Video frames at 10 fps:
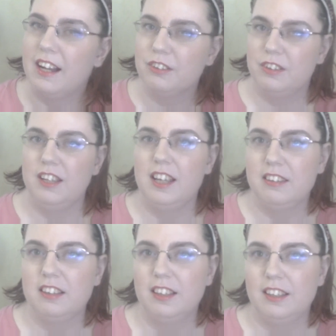I'll see you
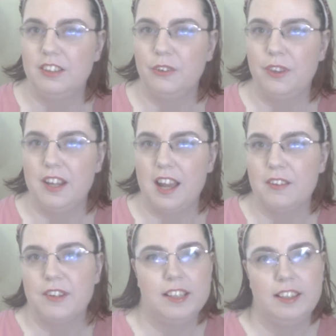guys later. Till then,
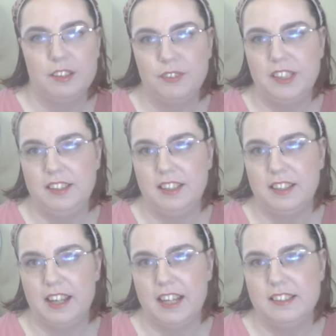have a lovely day or
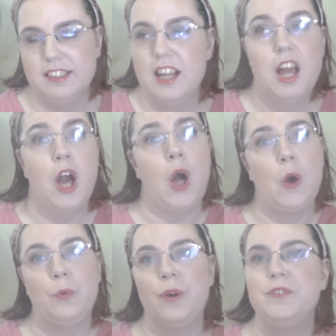night,
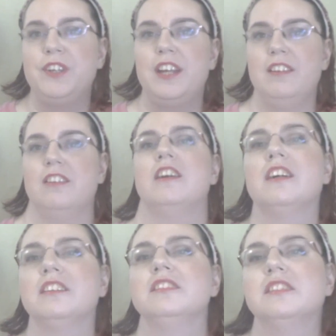or wherever you guys
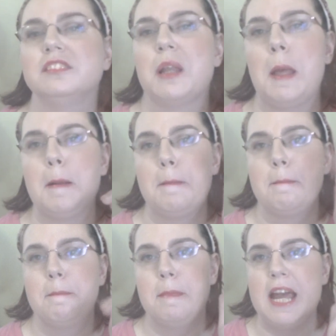are.
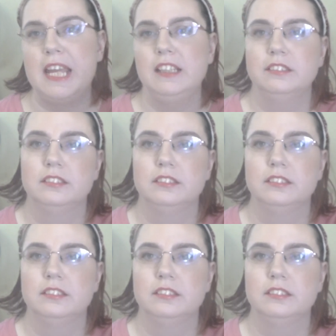Bye!